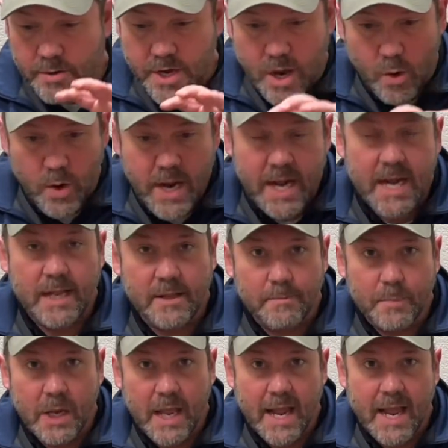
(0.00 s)
you know, hitting the
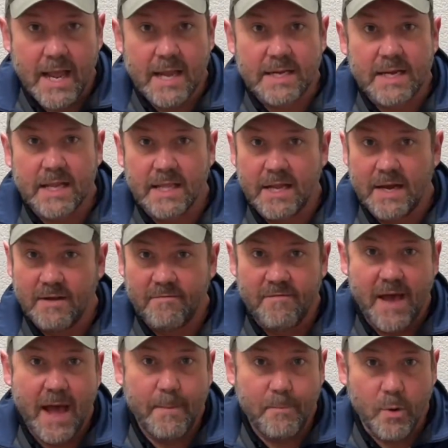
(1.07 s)
plant and then
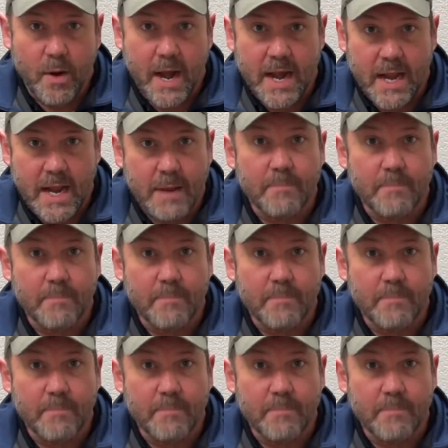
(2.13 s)
evaporating